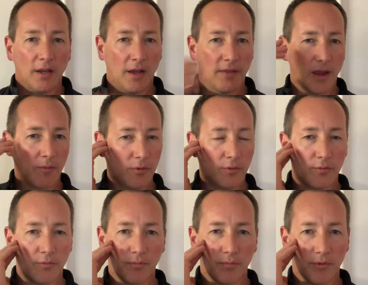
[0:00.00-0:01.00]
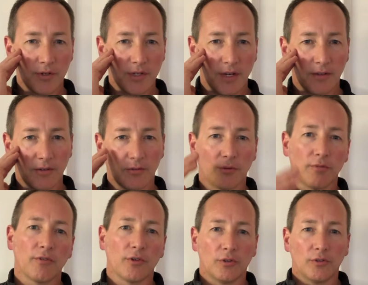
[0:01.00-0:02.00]
and that will present as a
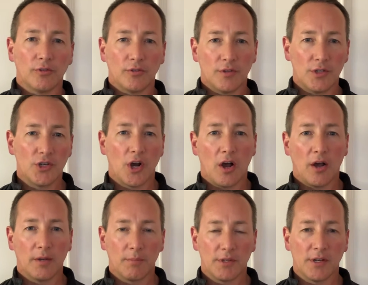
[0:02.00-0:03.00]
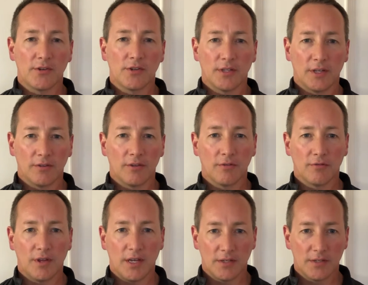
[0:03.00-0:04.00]
referral to the jaw and potentially into the
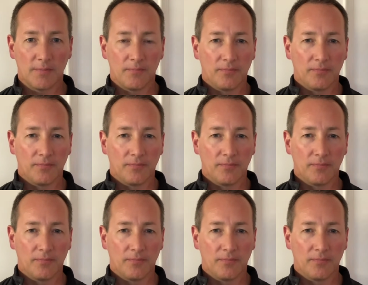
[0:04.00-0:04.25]
face.